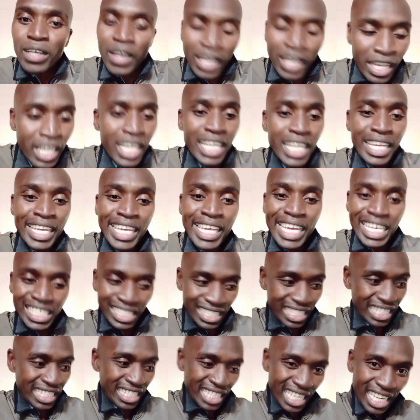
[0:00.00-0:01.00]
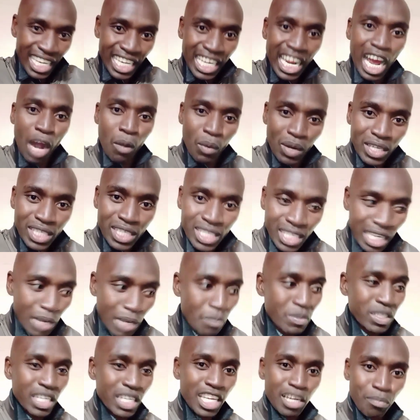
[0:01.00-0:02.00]
he has taken our
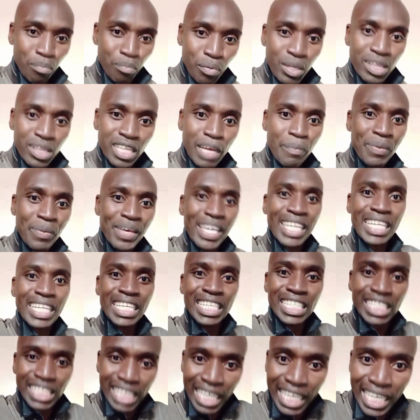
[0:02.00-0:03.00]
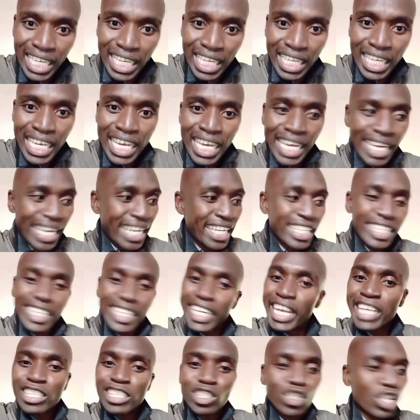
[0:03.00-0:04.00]
dreams and put them in jail. And
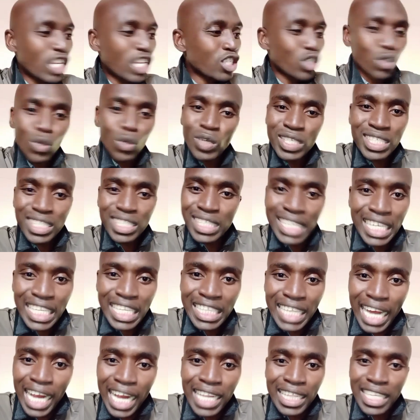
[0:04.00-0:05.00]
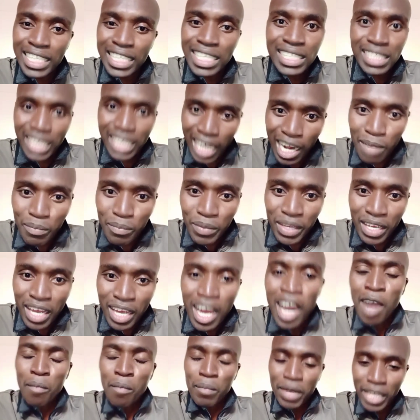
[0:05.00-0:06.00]
there's no signal that is coming.
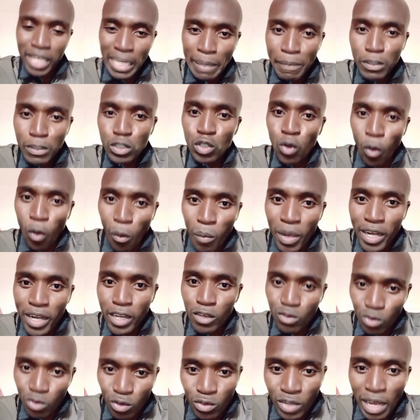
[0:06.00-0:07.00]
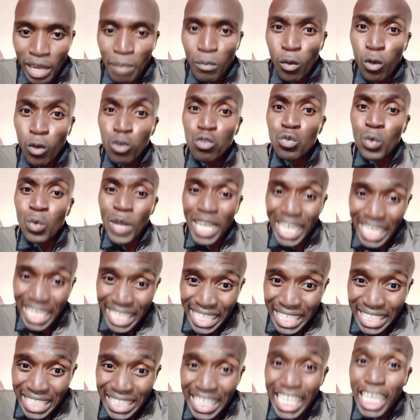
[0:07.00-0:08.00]
My name is Ngobane Zonde. I'm going to
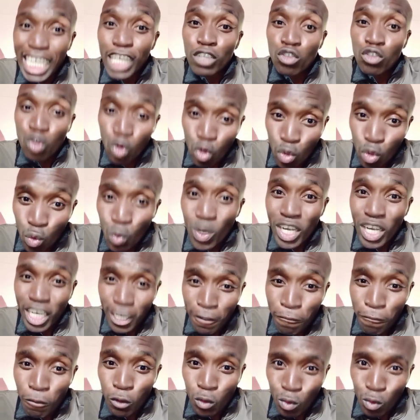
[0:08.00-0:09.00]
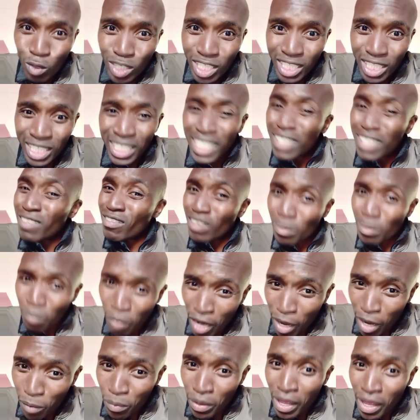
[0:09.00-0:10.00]
lead a true revolution in
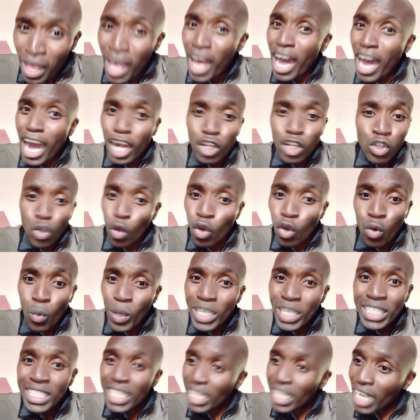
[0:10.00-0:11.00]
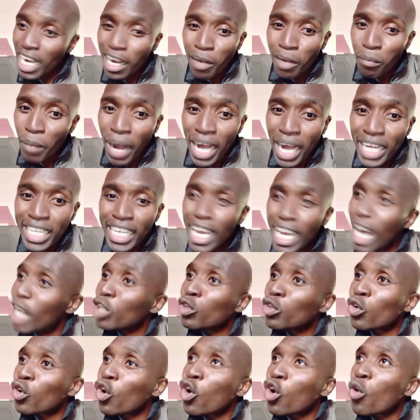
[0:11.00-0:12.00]
Zimbabwe. I don't want drug money. I
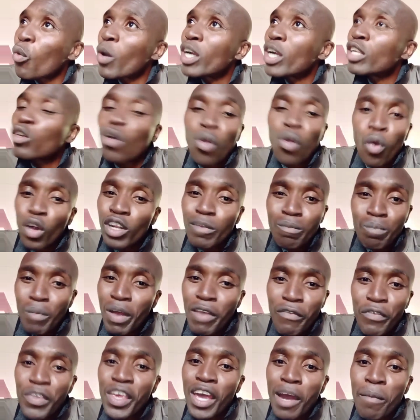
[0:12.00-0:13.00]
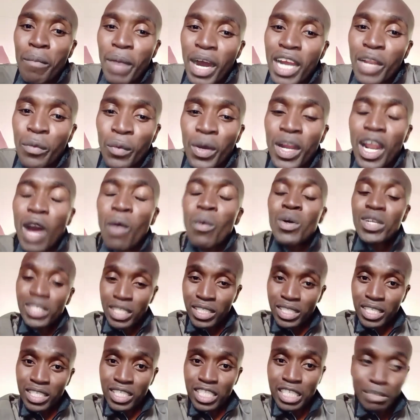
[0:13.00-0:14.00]
do not want gold mafia money. What I want
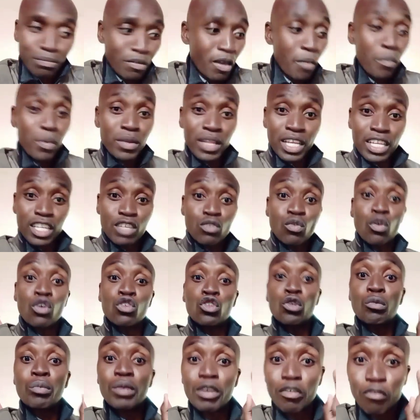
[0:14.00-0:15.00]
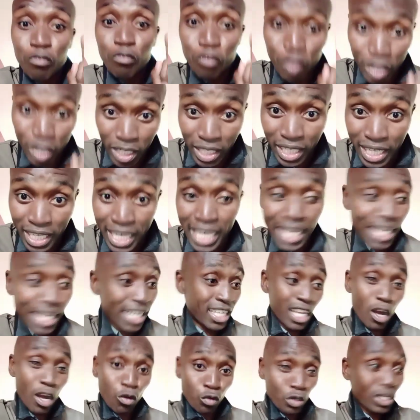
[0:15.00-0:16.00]
is a Zimbabwe that is going to be free,
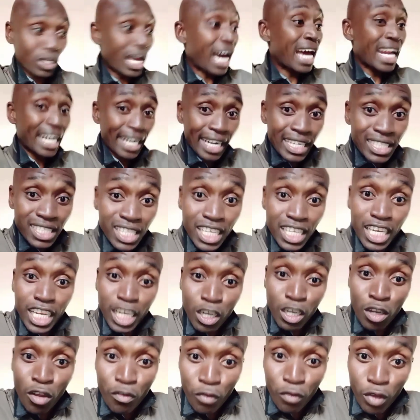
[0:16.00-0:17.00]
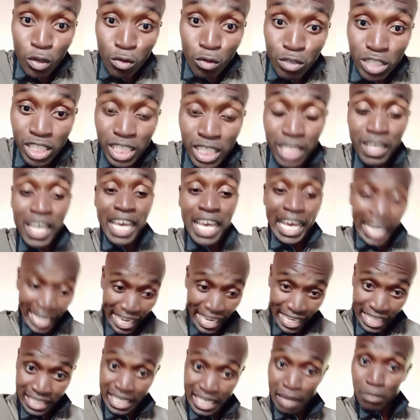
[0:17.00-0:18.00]
and I will not arrest that revolution.
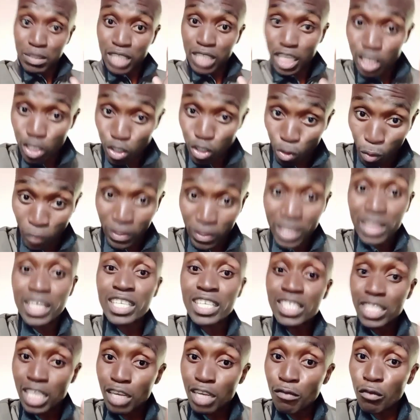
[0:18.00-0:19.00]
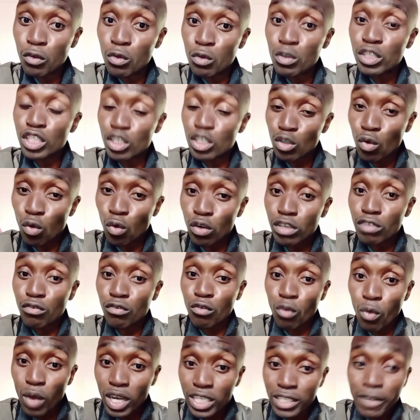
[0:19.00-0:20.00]
And as I'm telling you that this revolution goes
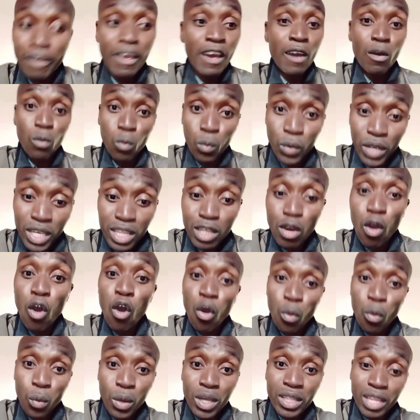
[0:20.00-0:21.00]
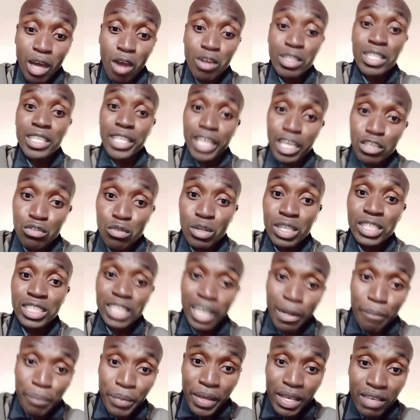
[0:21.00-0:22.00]
forward with or without Nelson
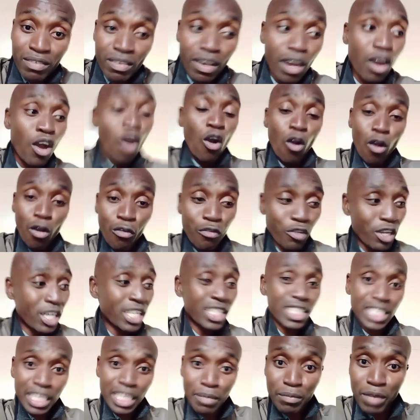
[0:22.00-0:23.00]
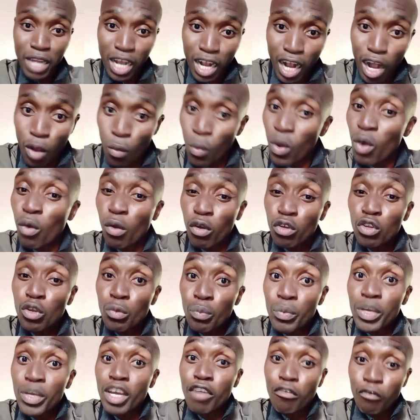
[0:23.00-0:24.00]
Chamisa of Itim Nanga, we're going to
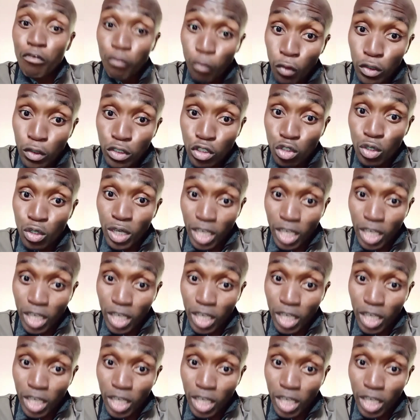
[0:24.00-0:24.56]
be forced to